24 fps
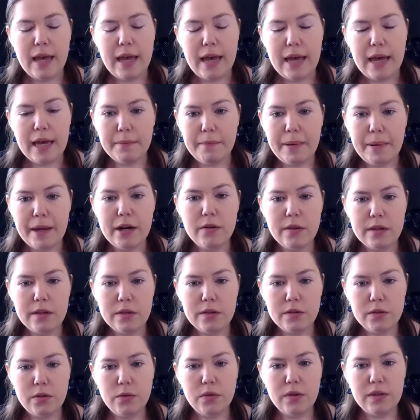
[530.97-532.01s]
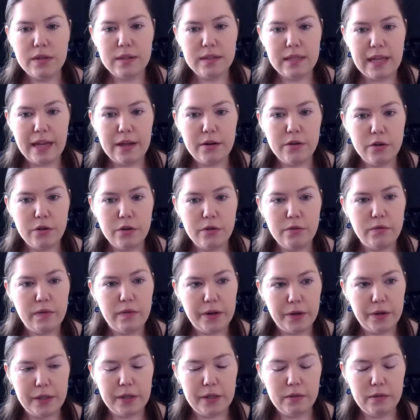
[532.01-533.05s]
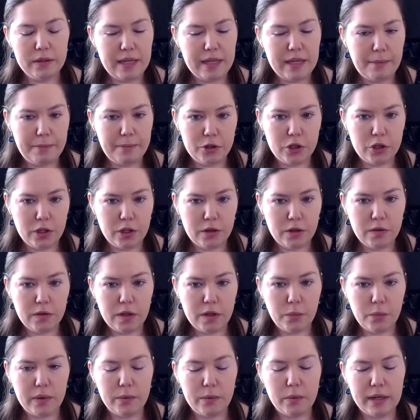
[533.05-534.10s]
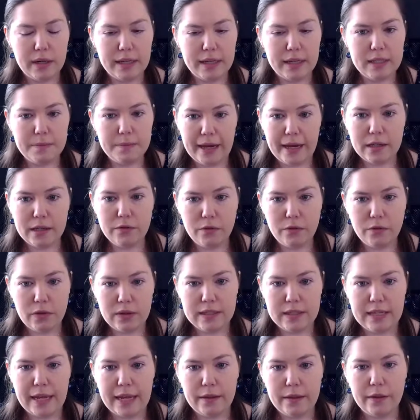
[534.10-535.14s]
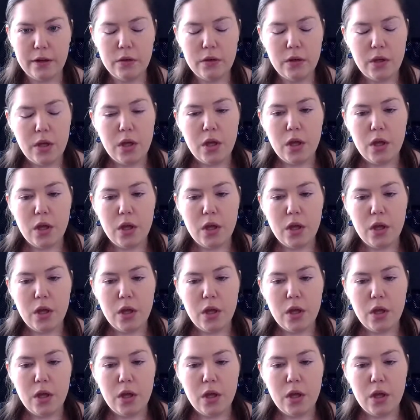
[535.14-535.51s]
and compare this to the standard virial temperature that we would expect for this halo,